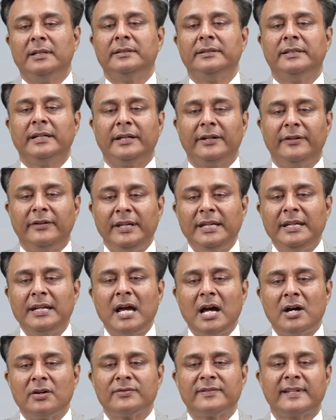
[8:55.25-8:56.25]
the
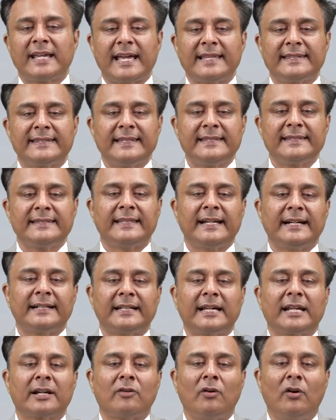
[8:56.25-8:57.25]
greenhouse gases that
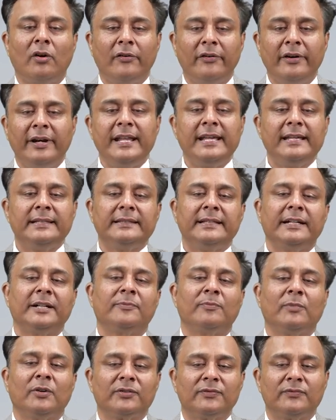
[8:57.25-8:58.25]
are already in the
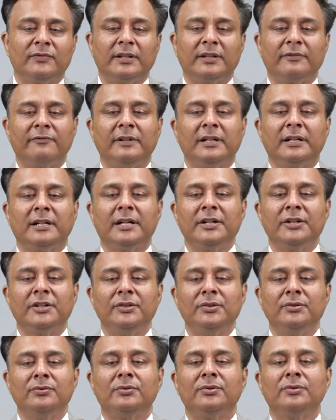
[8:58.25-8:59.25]
atmosphere will
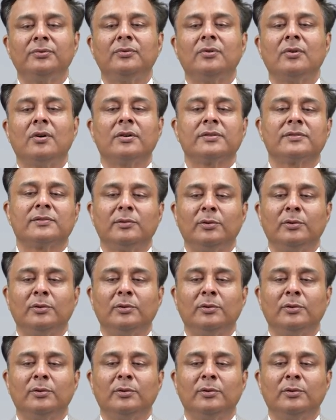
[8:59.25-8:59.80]
continue to cause